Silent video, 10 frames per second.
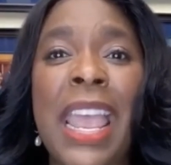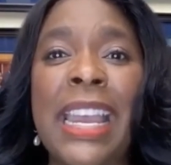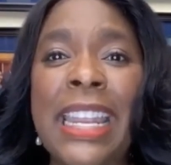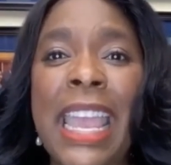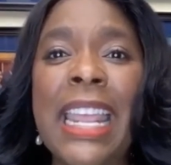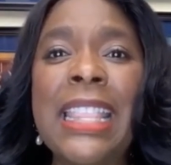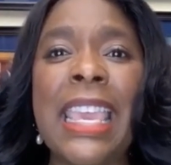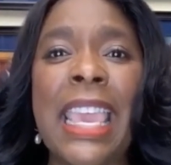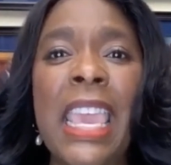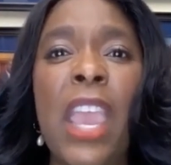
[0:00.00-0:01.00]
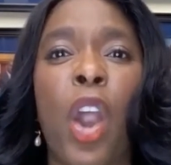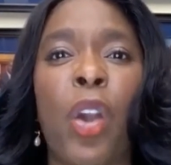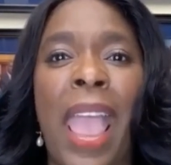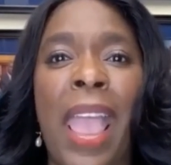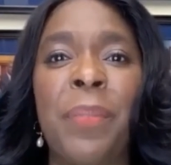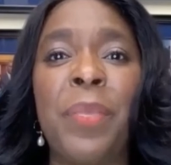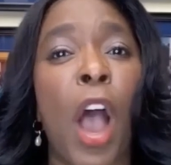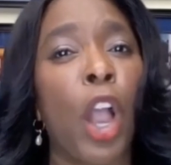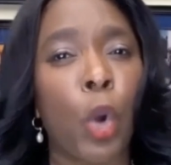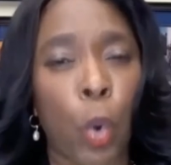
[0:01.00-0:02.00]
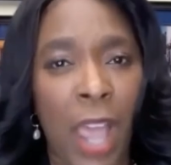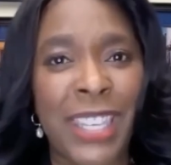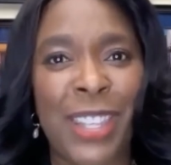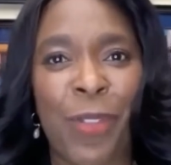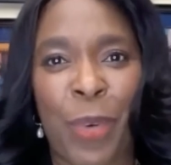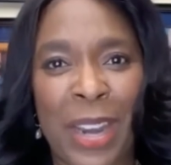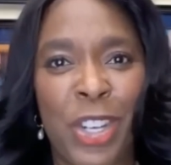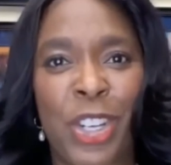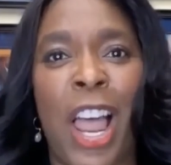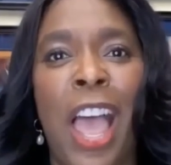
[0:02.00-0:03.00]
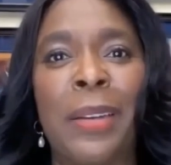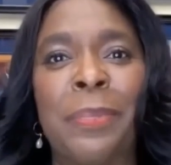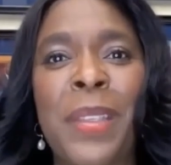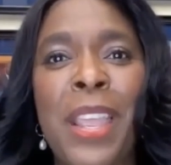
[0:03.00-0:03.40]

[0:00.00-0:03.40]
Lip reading: in getting the ERA across the finish line.